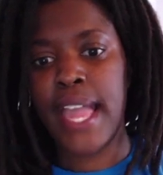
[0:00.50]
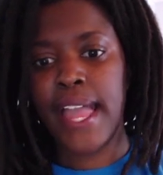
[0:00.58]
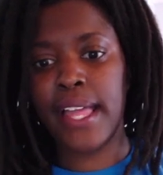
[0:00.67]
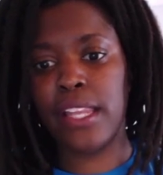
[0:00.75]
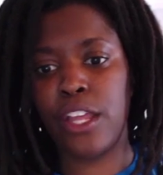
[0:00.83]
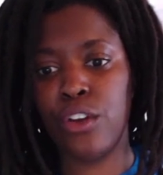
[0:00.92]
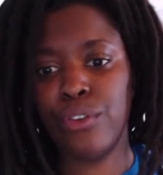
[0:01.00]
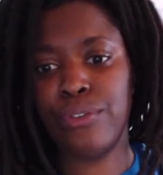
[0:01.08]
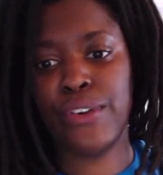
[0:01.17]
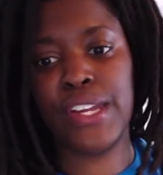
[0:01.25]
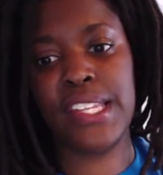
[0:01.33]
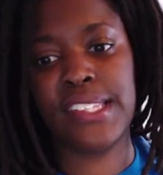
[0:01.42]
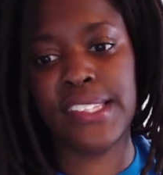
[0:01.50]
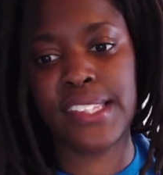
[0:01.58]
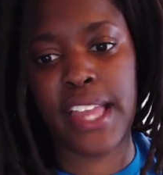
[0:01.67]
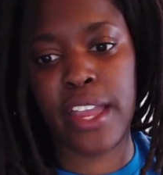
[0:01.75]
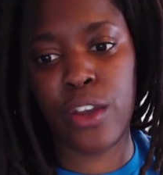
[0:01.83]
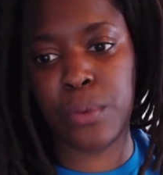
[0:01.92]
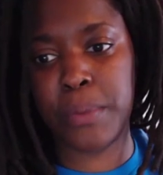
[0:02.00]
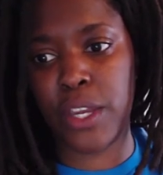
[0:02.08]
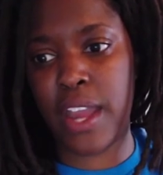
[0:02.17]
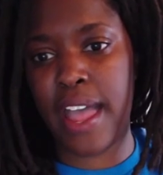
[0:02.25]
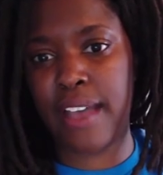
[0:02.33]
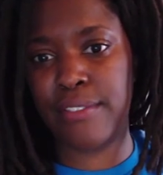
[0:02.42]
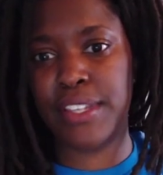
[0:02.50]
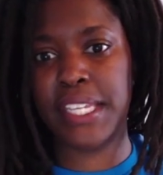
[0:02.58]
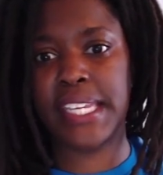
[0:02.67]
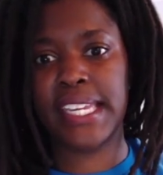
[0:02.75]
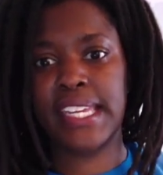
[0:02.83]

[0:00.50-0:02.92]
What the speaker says: Hello, friends. I hope you're having